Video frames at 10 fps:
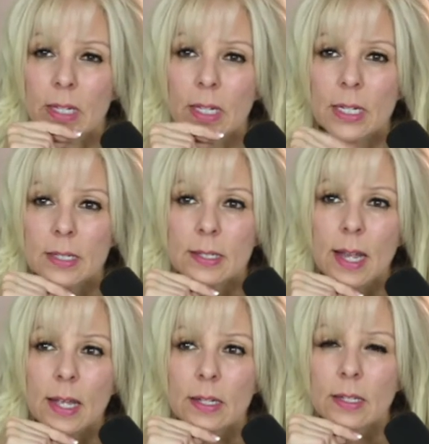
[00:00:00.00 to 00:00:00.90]
He
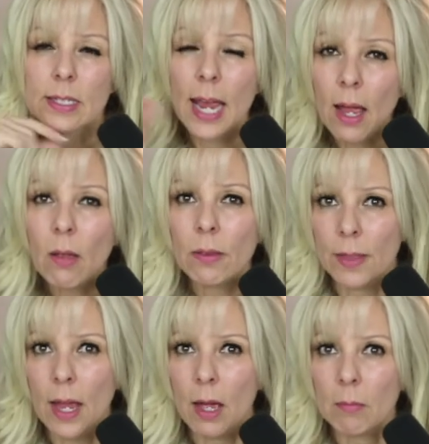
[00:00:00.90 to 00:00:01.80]
said, Tell
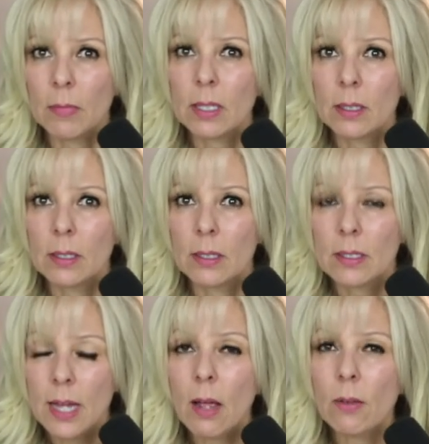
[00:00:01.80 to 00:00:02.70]
them,
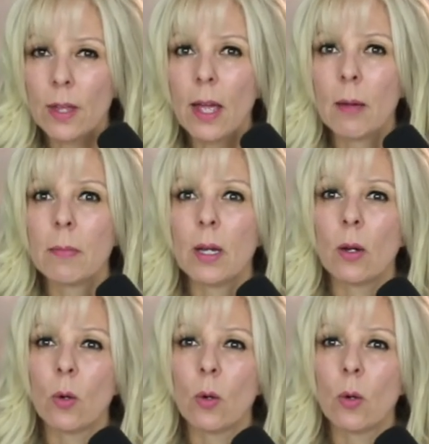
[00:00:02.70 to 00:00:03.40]
tell them